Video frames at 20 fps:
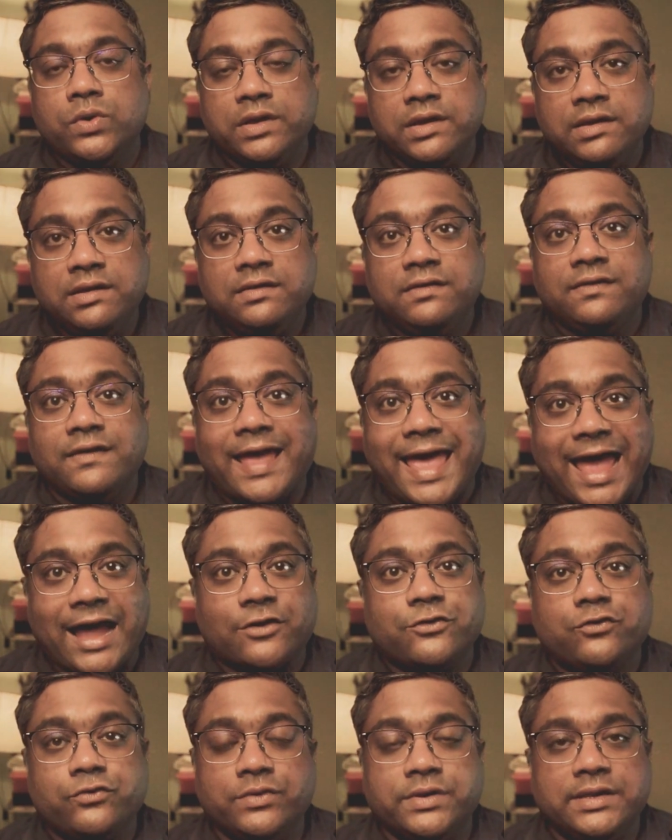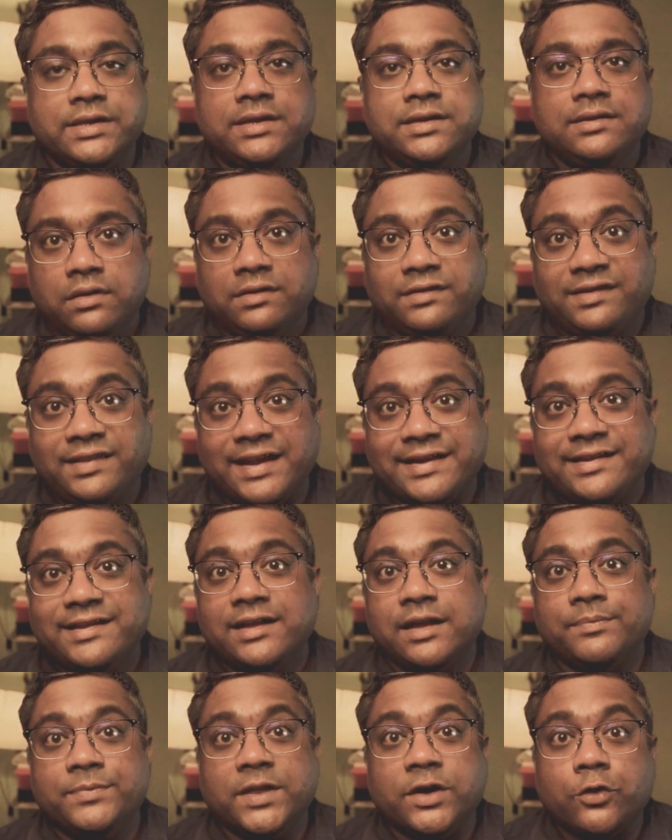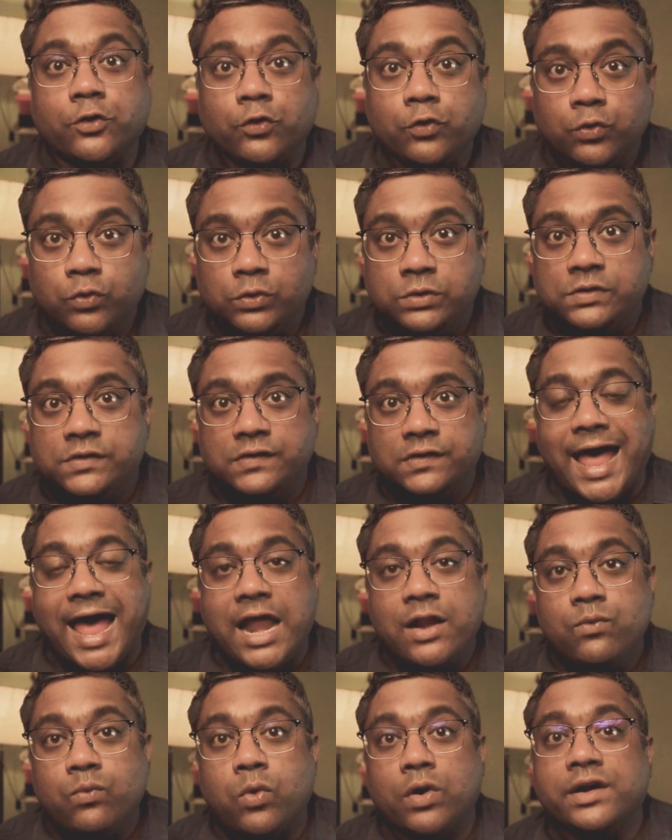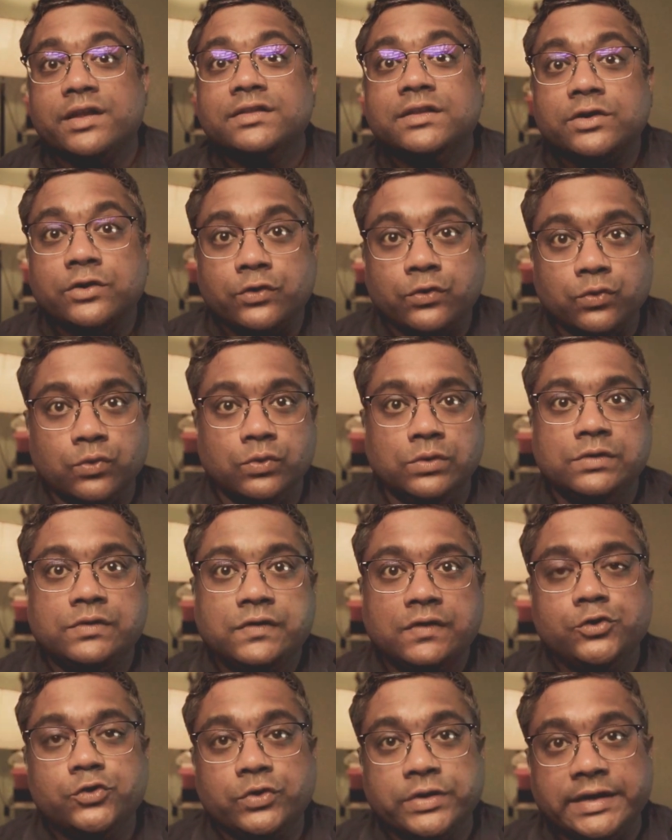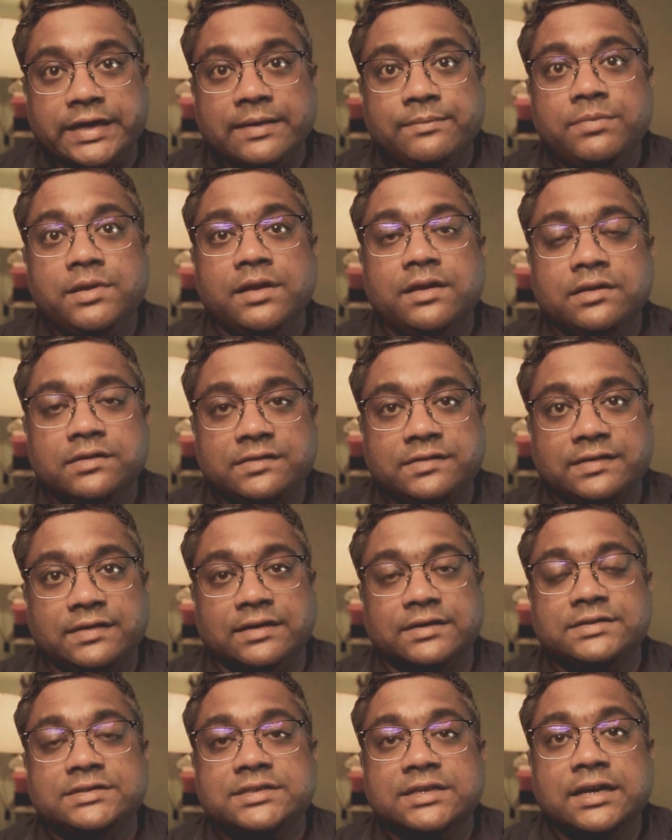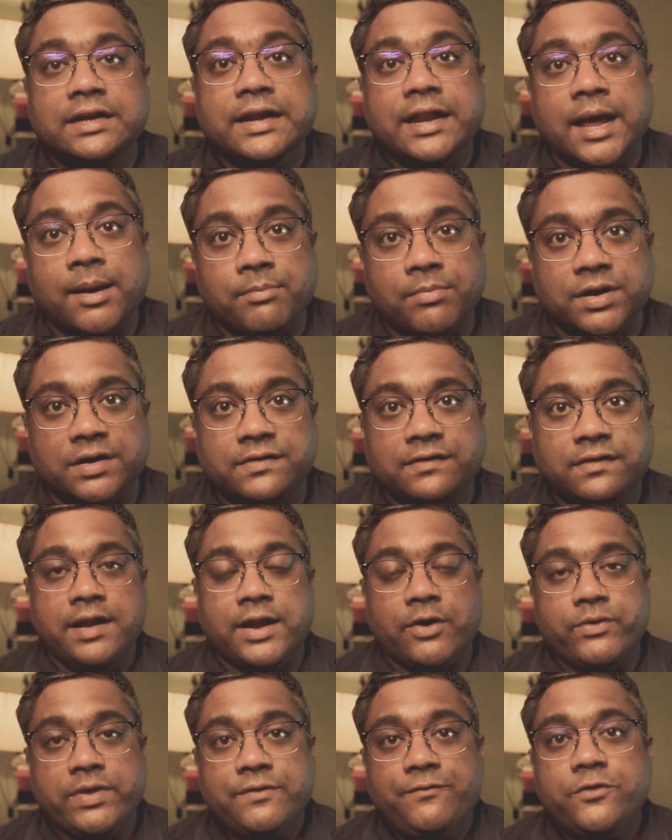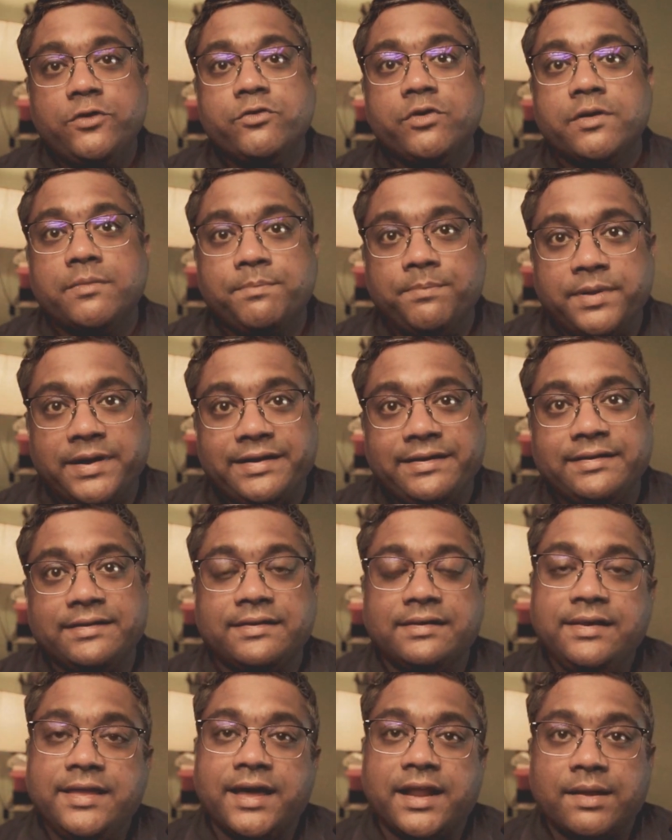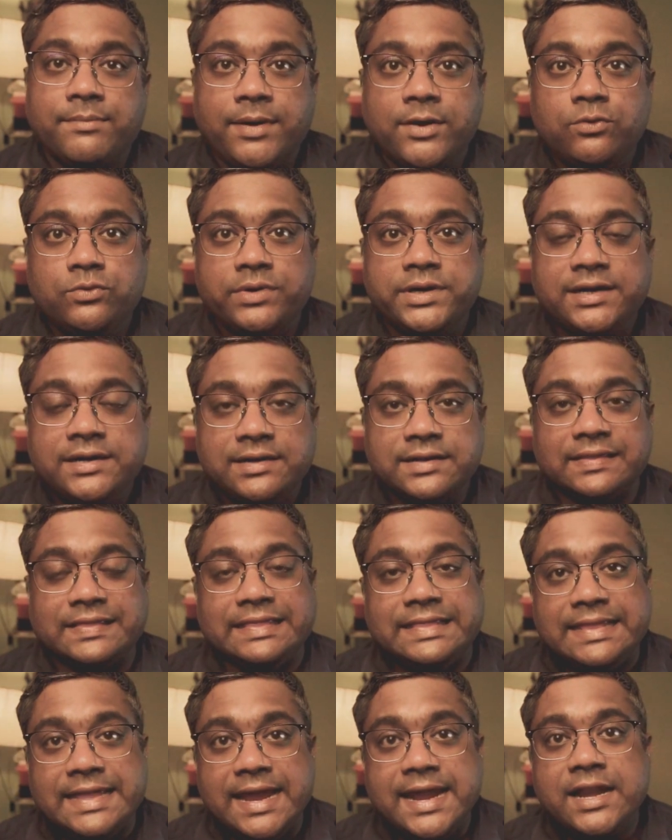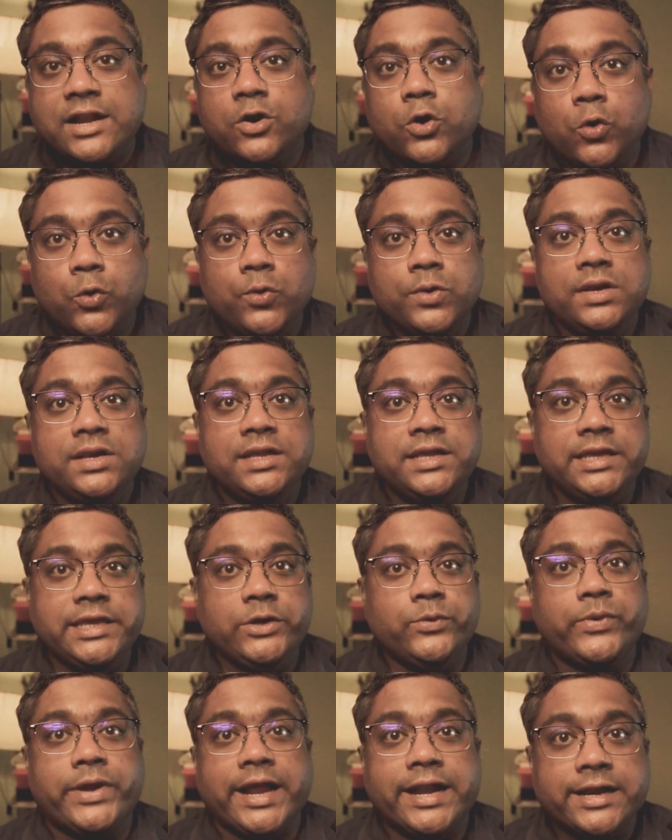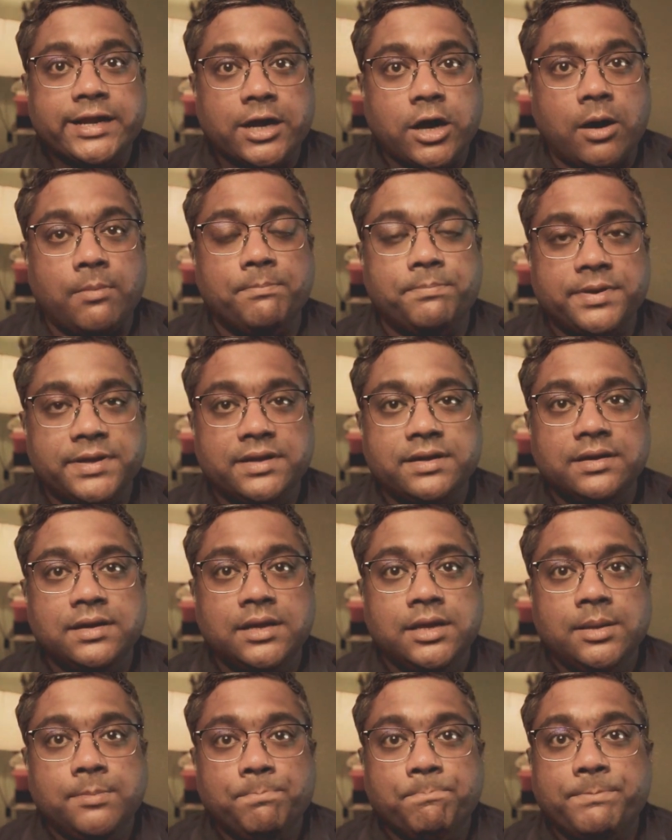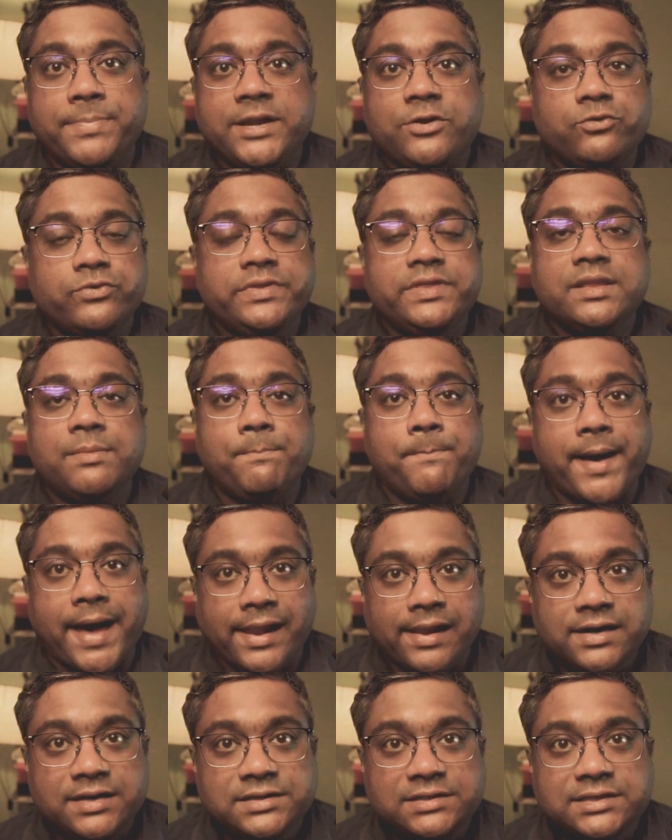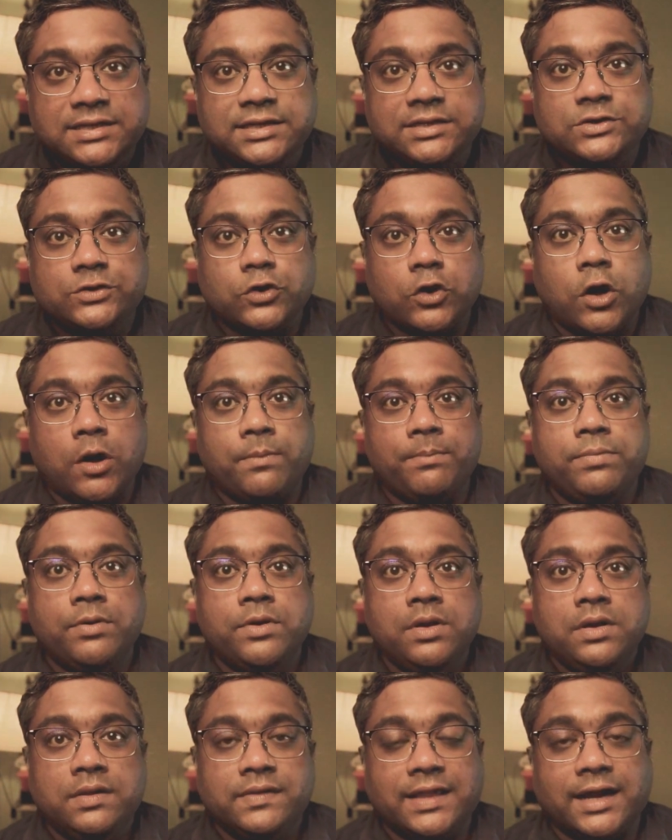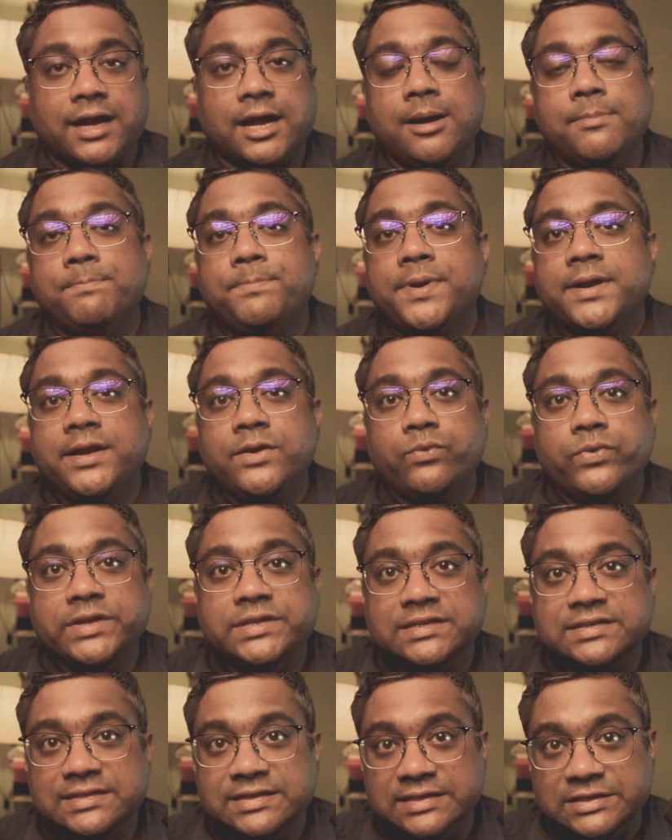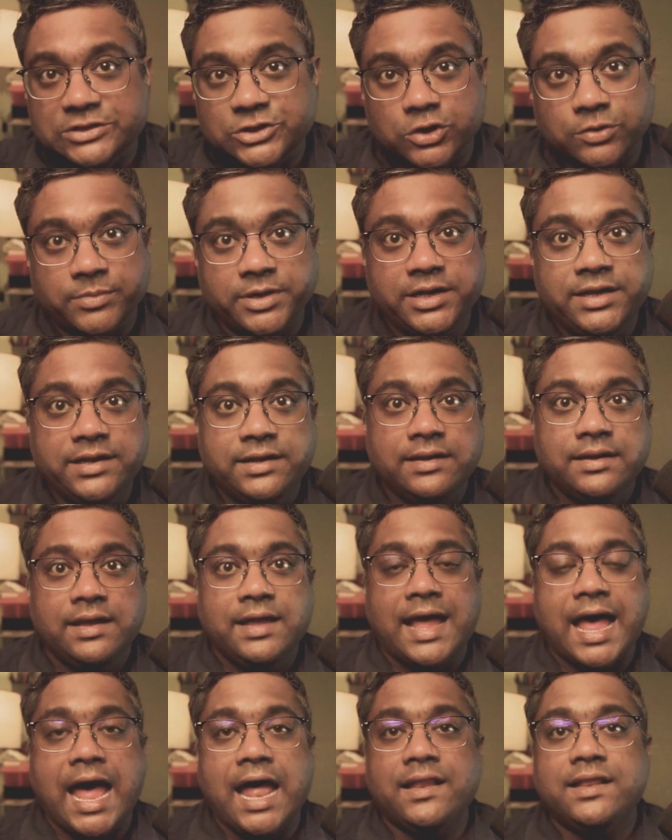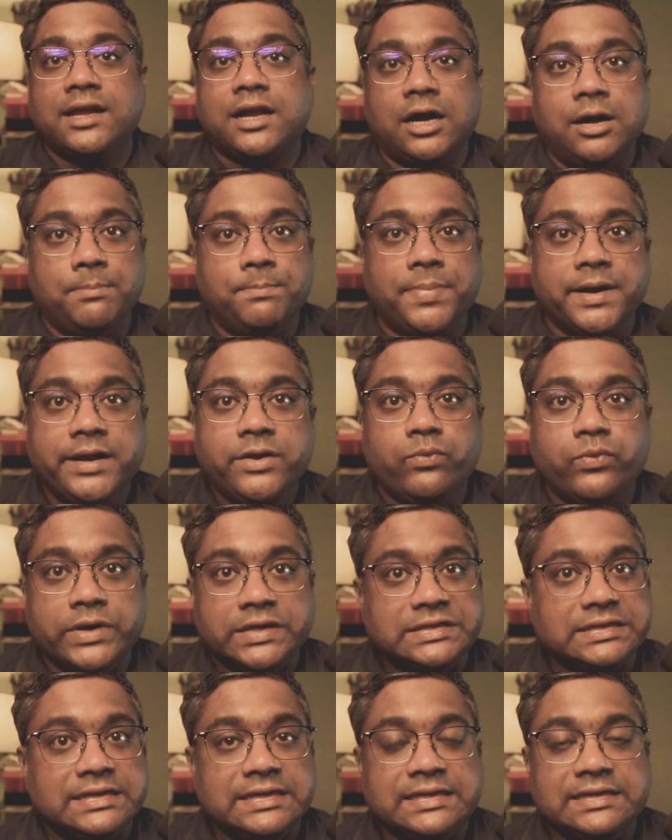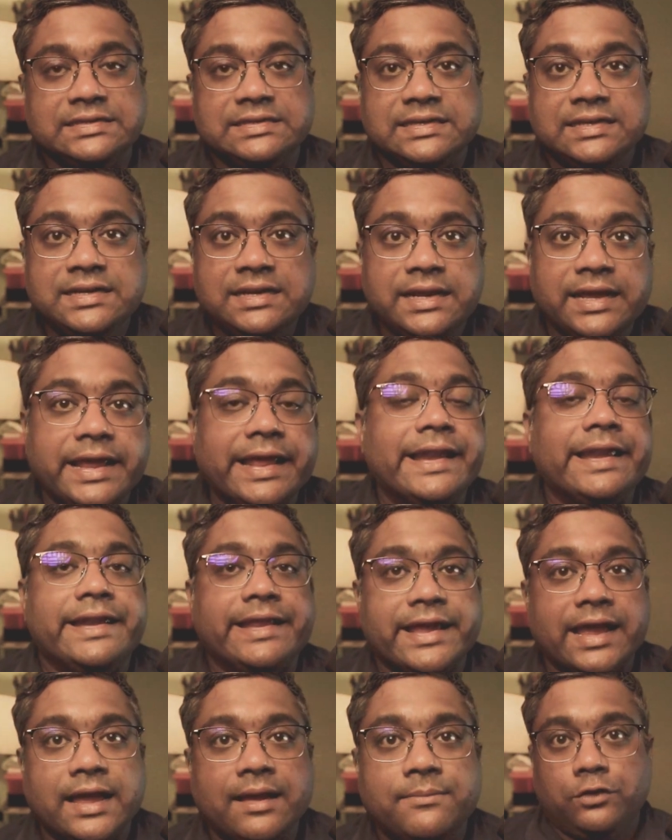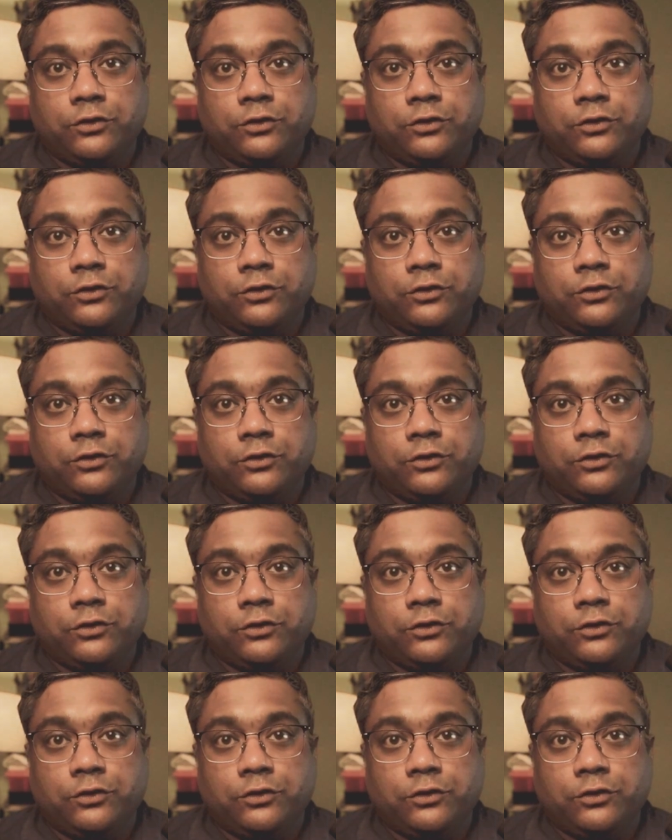is actually setting up the rules and what are the rules to give such numbers. Now, if you are pretty clear about it, then only you can compare between the balance sheets of the company which is in Germany and the company which is in India.